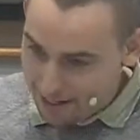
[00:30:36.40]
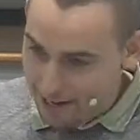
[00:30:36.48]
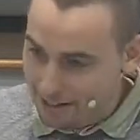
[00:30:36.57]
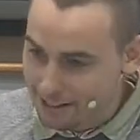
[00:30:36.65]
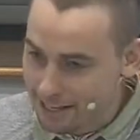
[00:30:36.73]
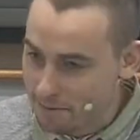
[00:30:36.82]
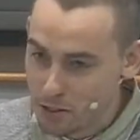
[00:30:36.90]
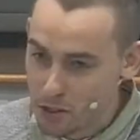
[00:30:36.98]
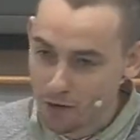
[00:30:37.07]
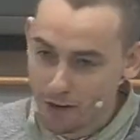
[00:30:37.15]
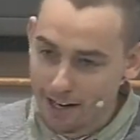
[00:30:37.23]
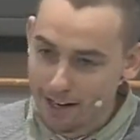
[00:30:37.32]
and he
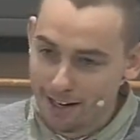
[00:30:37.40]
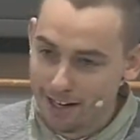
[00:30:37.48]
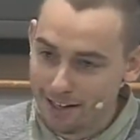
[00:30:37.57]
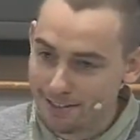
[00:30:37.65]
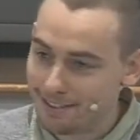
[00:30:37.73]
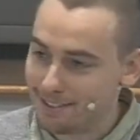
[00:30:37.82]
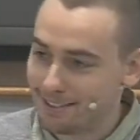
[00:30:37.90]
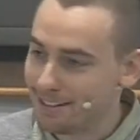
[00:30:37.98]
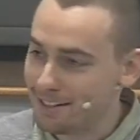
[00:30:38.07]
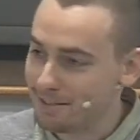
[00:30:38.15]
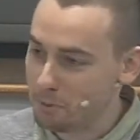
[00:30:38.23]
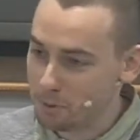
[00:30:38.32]
demonstrated
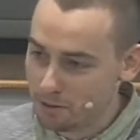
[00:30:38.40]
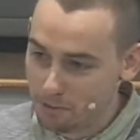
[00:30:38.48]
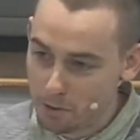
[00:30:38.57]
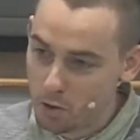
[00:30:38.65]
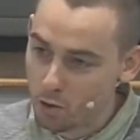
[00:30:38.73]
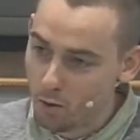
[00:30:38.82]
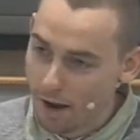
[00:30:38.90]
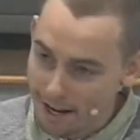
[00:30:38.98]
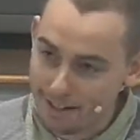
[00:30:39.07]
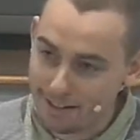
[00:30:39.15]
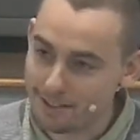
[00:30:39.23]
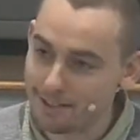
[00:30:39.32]
his wonderful
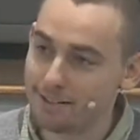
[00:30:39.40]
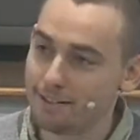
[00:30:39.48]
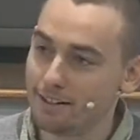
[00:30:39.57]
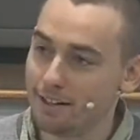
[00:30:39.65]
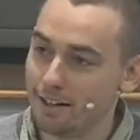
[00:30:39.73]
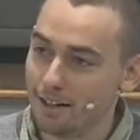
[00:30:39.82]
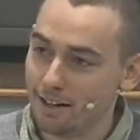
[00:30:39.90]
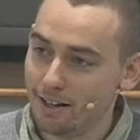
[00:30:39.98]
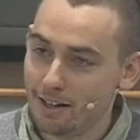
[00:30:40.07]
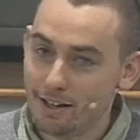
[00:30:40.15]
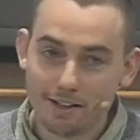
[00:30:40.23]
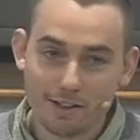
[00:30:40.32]
grace
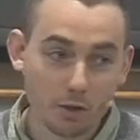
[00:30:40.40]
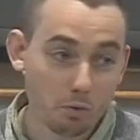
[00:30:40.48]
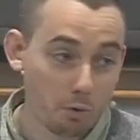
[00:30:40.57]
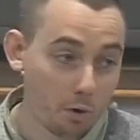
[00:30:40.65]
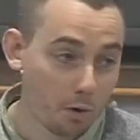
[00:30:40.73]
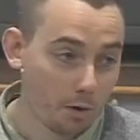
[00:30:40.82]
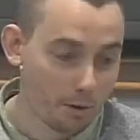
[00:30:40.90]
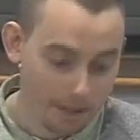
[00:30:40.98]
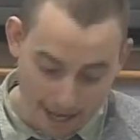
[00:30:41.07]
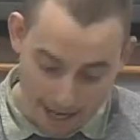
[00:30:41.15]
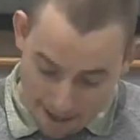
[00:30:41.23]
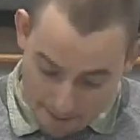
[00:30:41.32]
toward
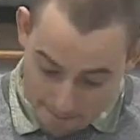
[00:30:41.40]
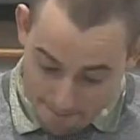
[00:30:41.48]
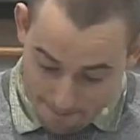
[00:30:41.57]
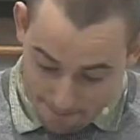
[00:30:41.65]
him.